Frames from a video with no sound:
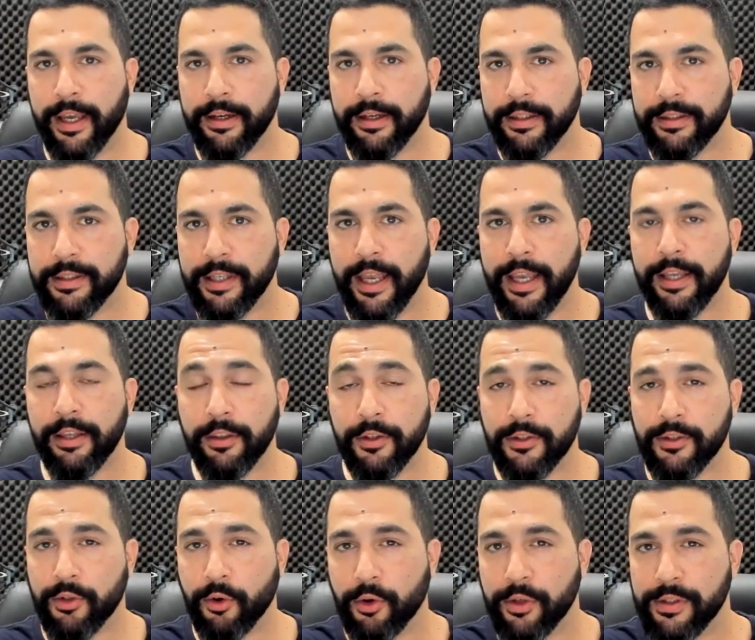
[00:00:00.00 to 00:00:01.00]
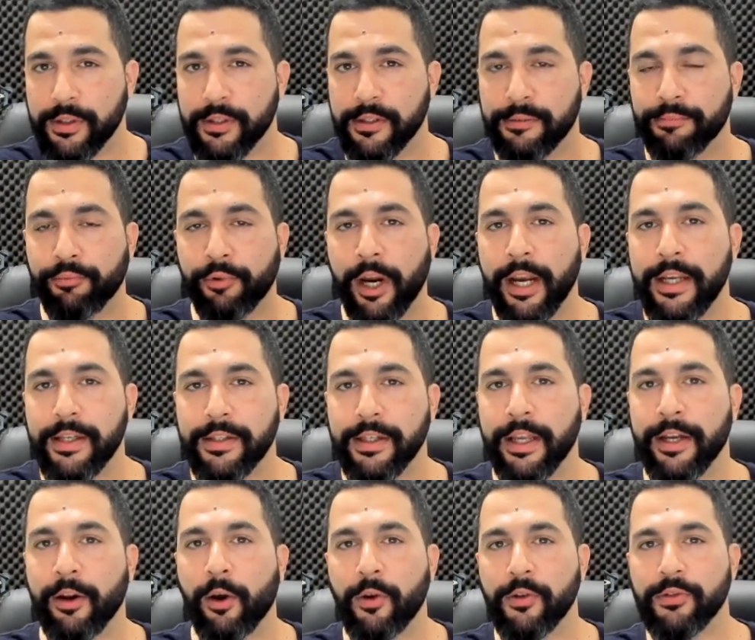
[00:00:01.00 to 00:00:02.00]
can take the source's price
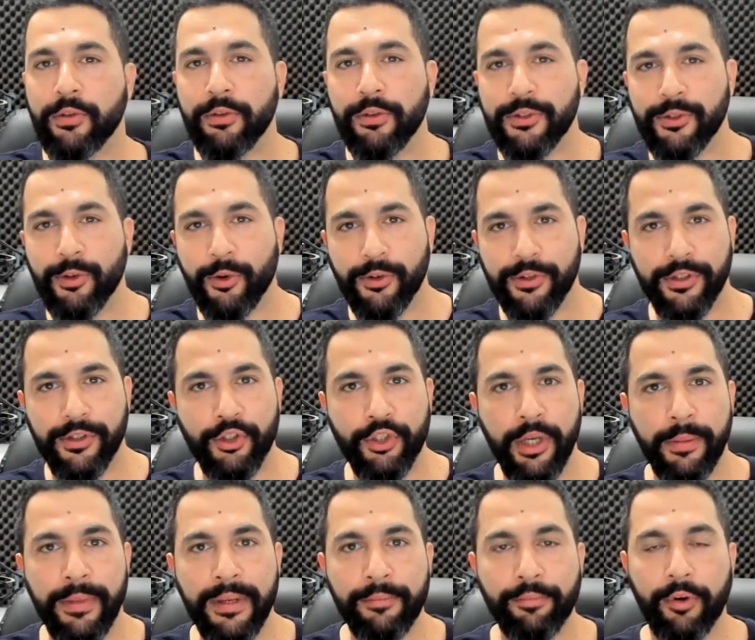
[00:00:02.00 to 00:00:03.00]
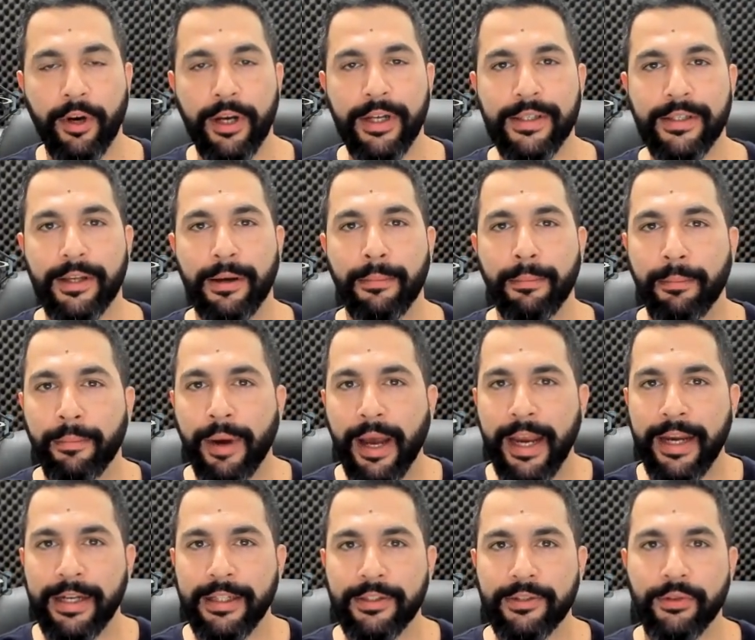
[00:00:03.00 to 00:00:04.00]
and also the source's shipping price,
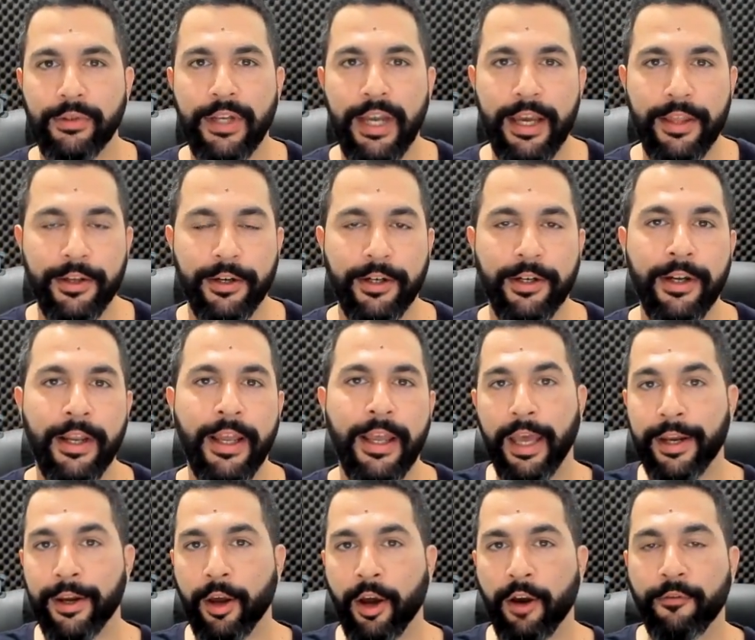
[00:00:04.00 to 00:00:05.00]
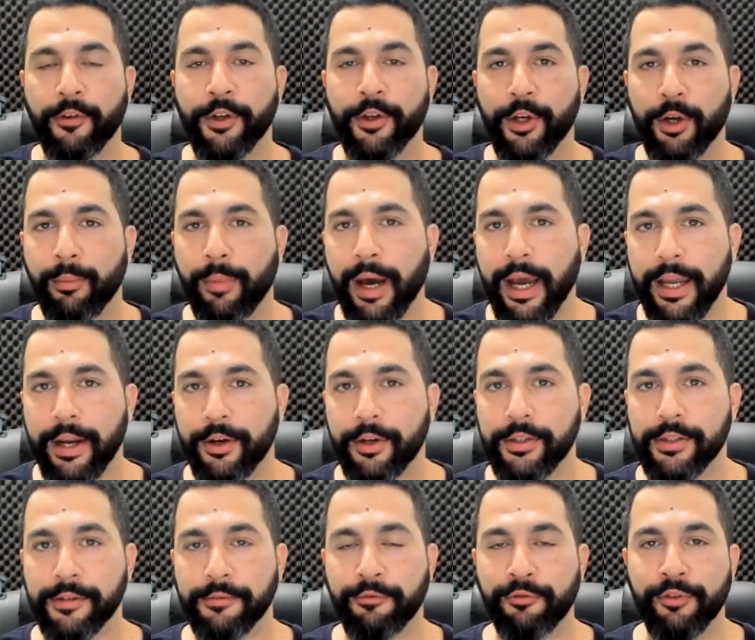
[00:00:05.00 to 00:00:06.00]
combine it together, and offer your
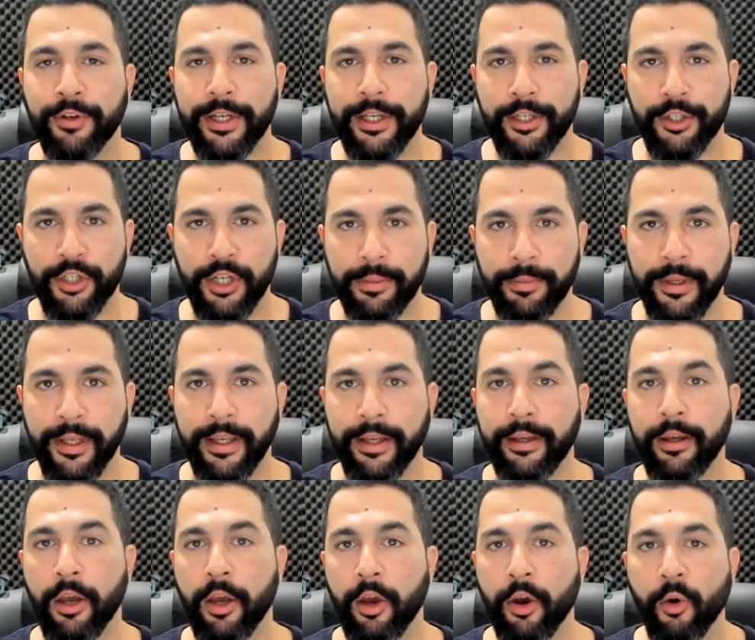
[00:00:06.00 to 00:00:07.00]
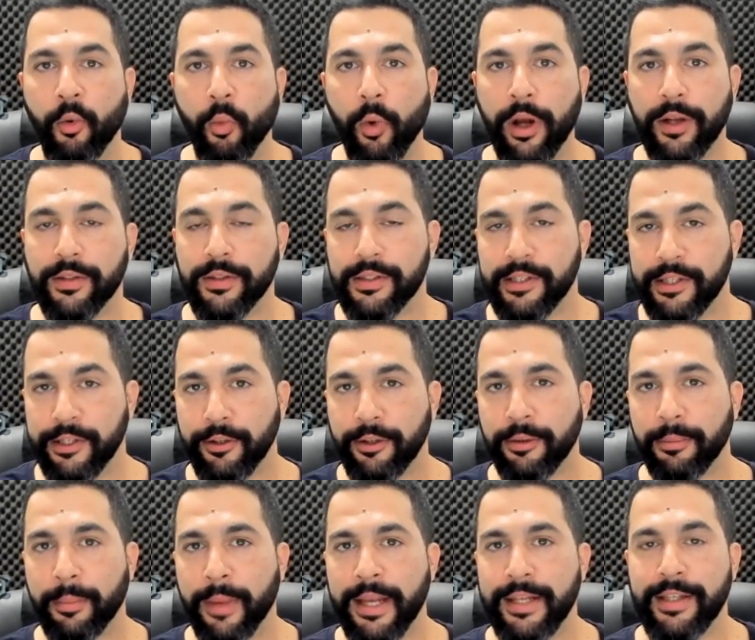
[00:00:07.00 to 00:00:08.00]
buyers free shipping, while still
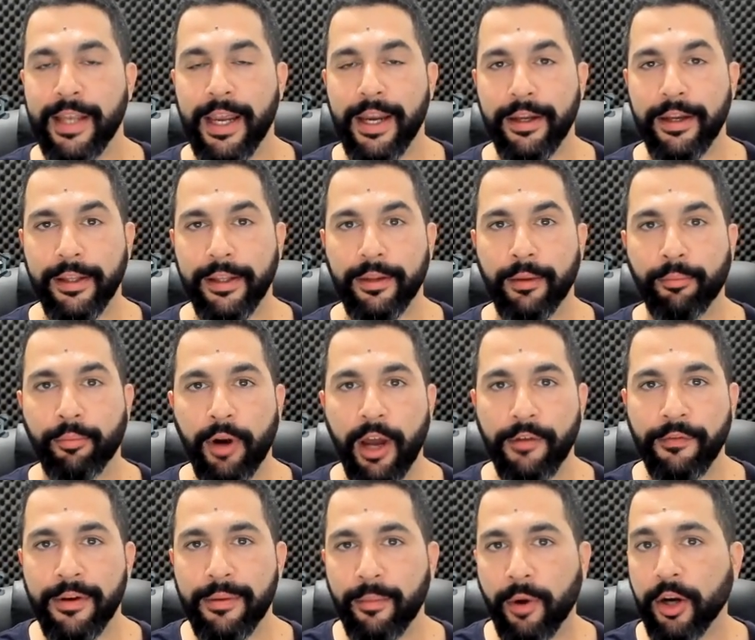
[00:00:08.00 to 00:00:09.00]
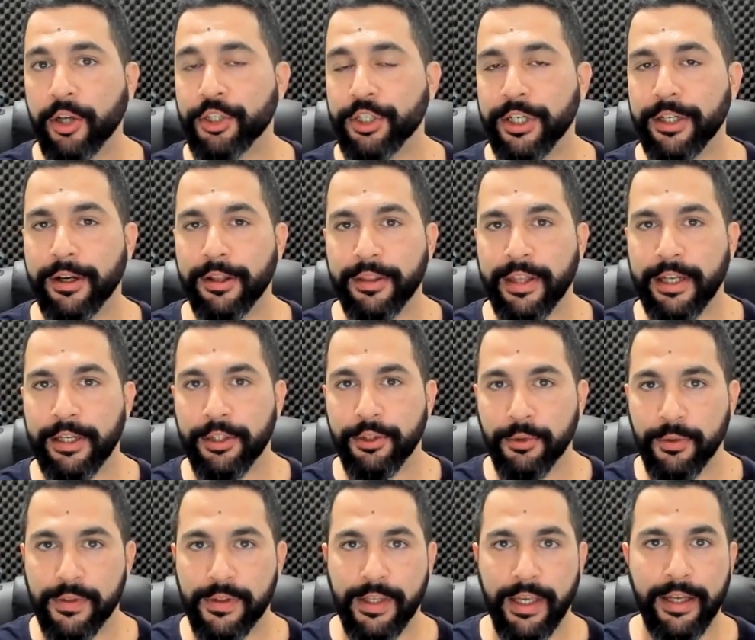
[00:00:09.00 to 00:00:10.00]
maintaining the profit margin that
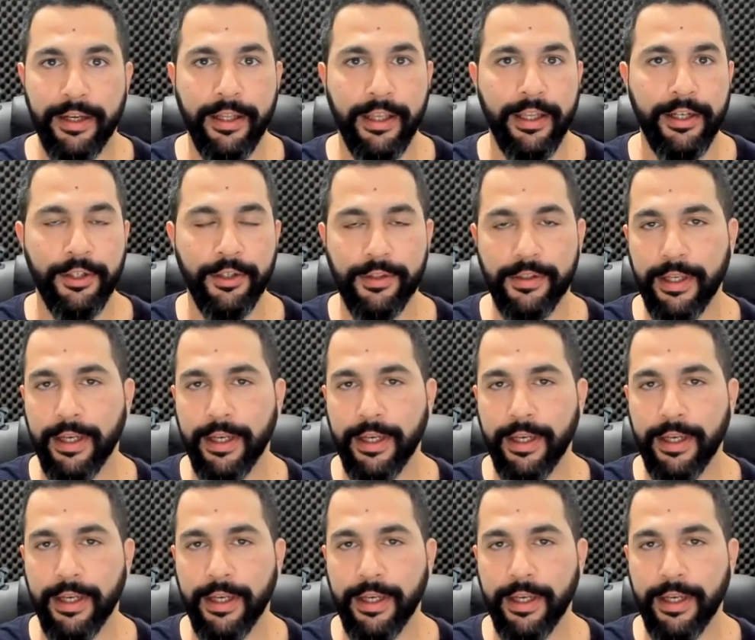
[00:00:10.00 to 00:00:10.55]
you set in your